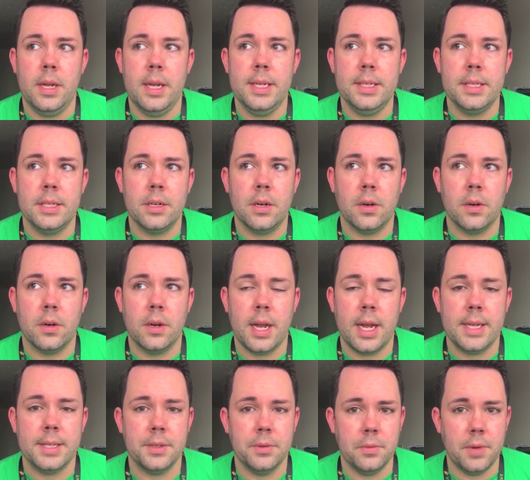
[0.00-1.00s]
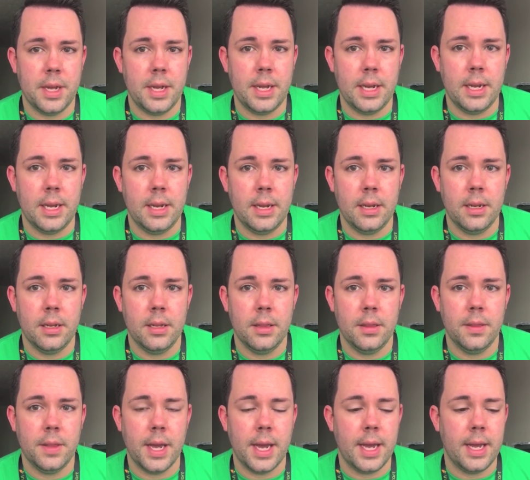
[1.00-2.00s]
Instacart has a way
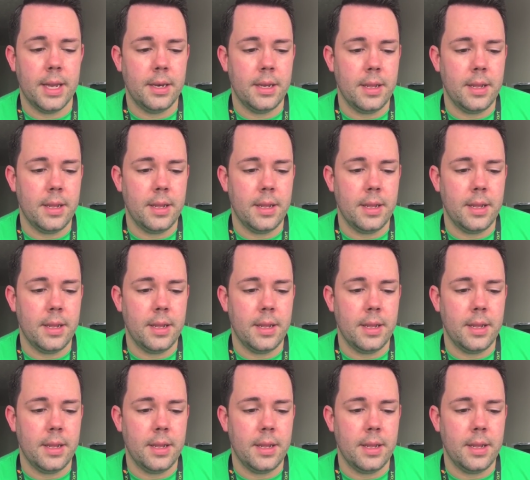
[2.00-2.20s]
that